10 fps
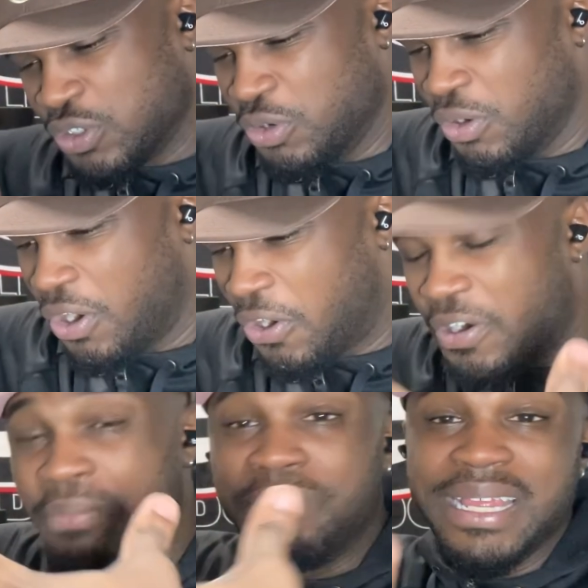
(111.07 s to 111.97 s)
school
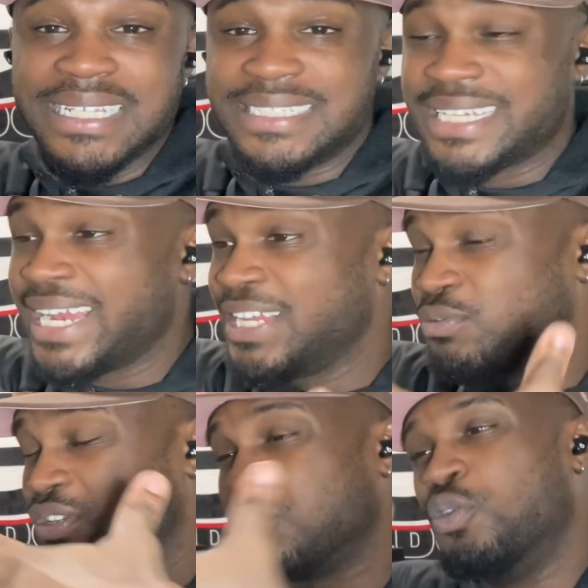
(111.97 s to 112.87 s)
R&B settings
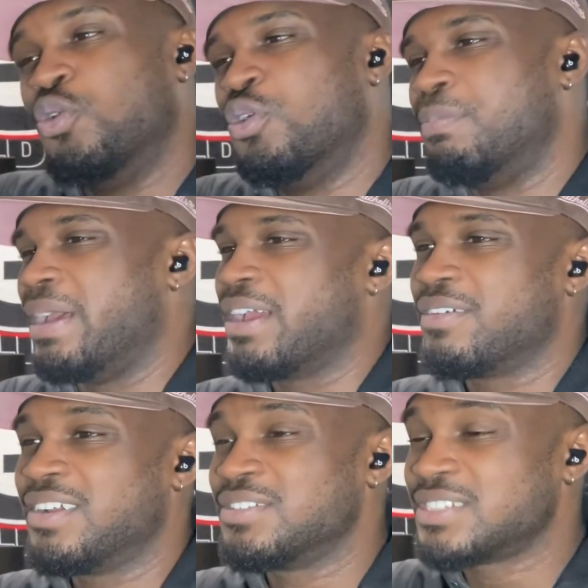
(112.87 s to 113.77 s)
with the cool
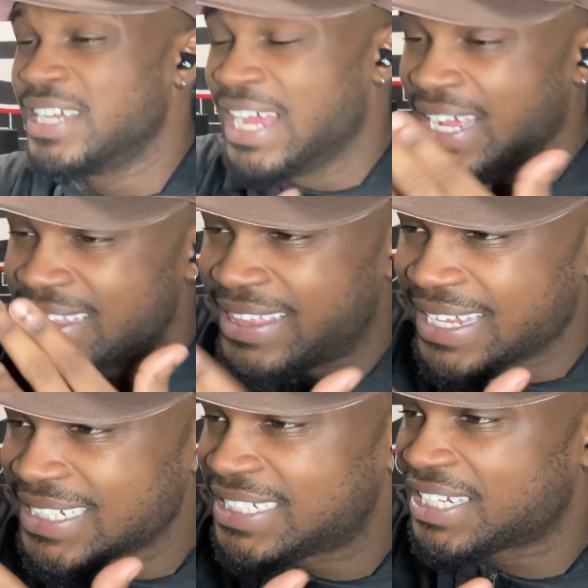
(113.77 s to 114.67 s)
backgrounds,
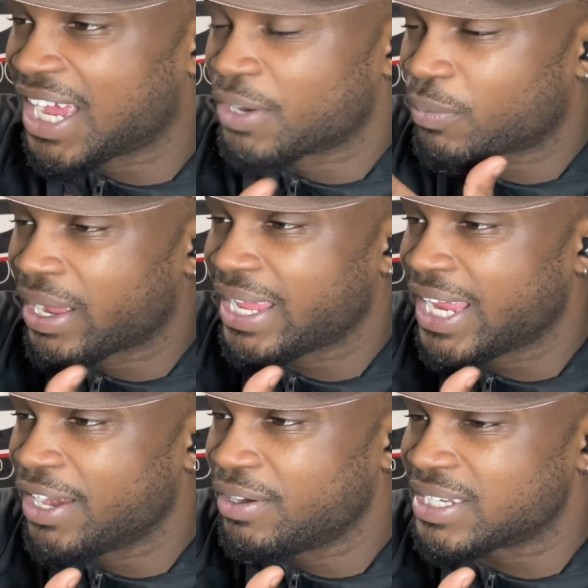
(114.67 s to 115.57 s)
this shot right
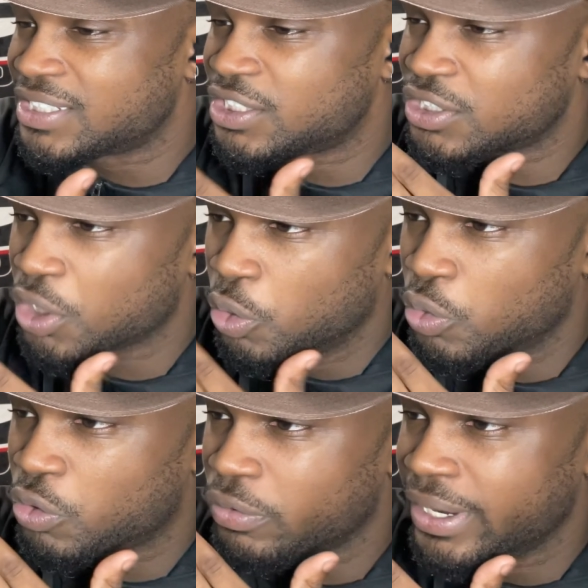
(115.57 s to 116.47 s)
here is so
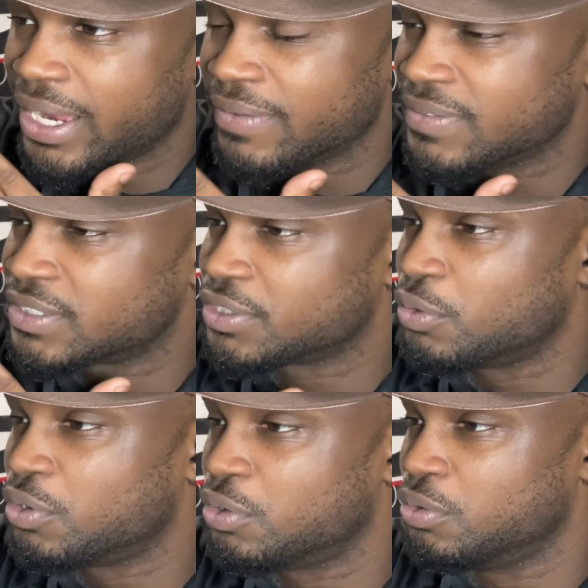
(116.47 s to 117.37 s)
creative. It's
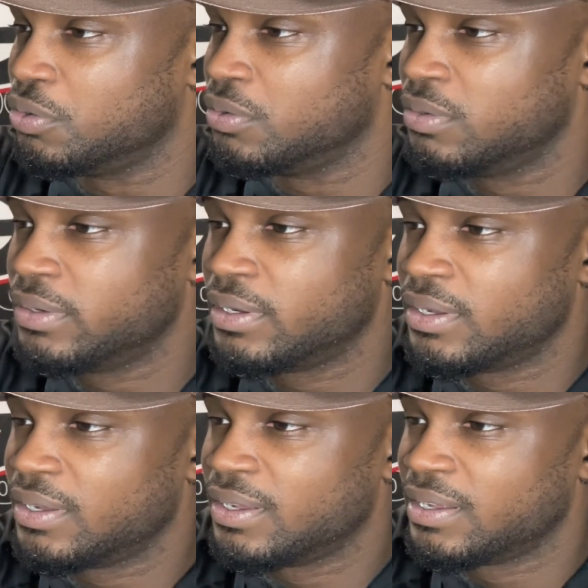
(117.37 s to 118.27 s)
so cool.
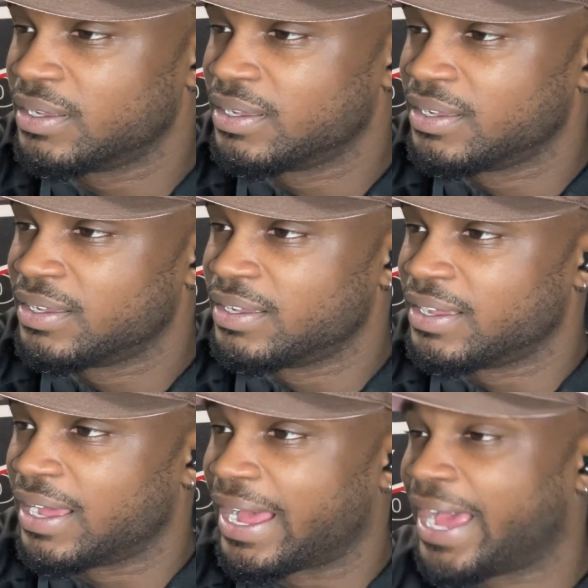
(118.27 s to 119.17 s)

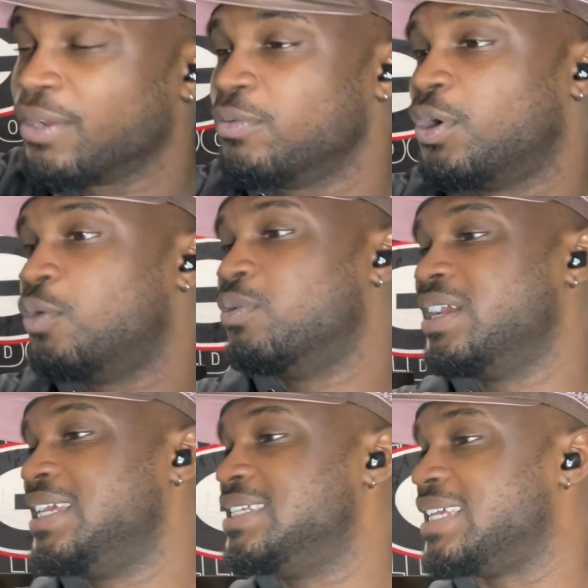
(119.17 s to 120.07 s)
I don't know what
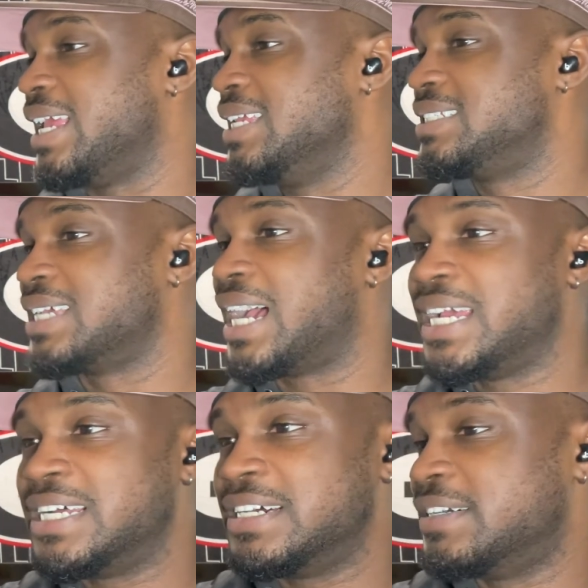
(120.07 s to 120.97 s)
he's
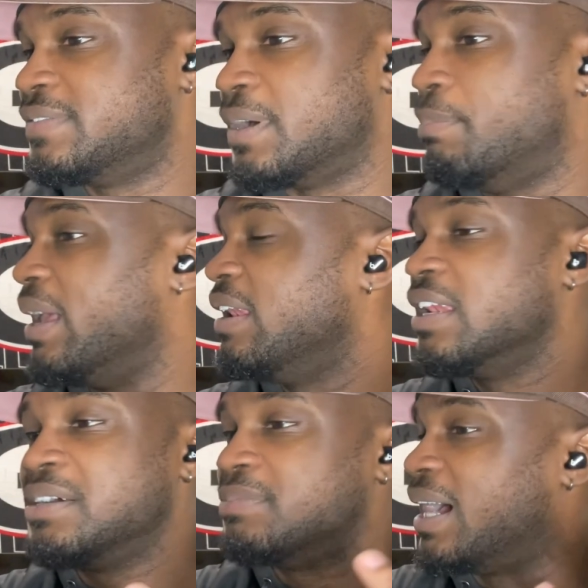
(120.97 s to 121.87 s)
inside of, a
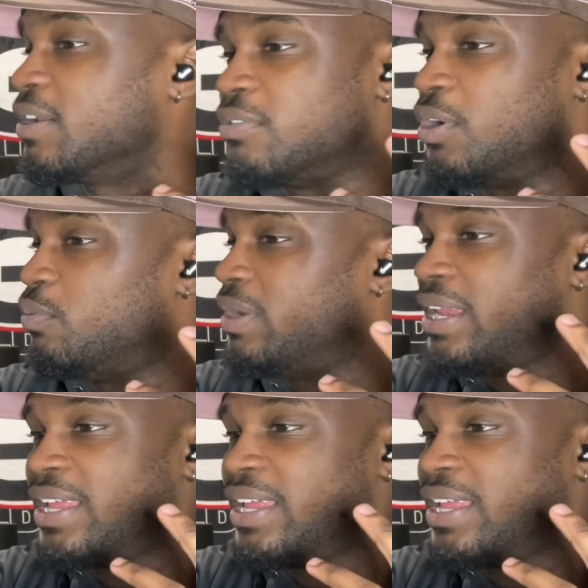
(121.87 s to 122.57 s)
pendulum. I don't know what it